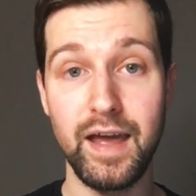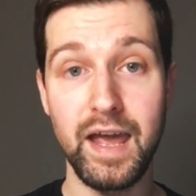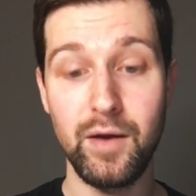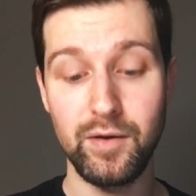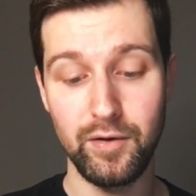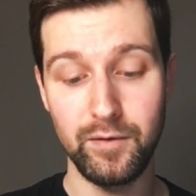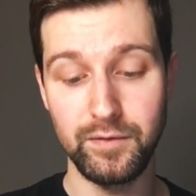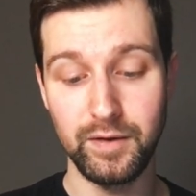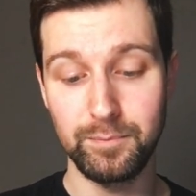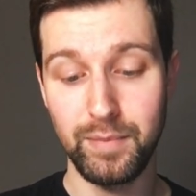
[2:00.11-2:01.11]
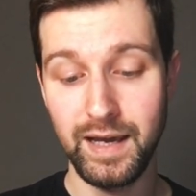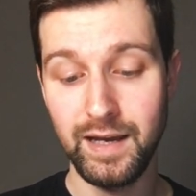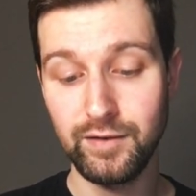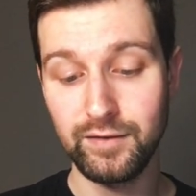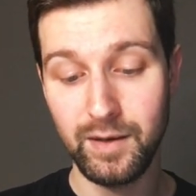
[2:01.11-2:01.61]
area of this
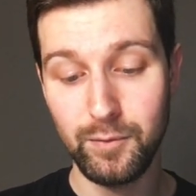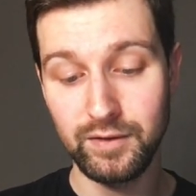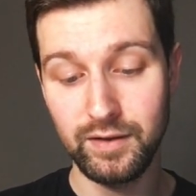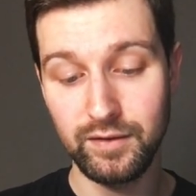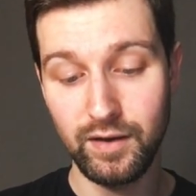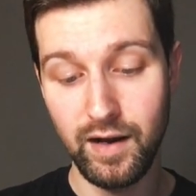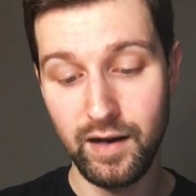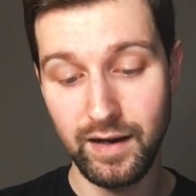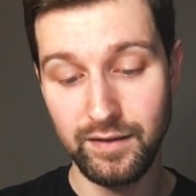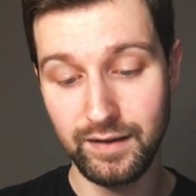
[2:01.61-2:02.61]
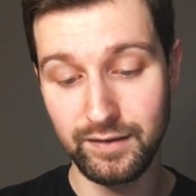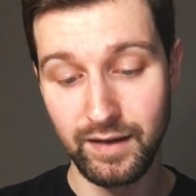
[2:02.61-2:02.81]
page, or say I wanted to highlight this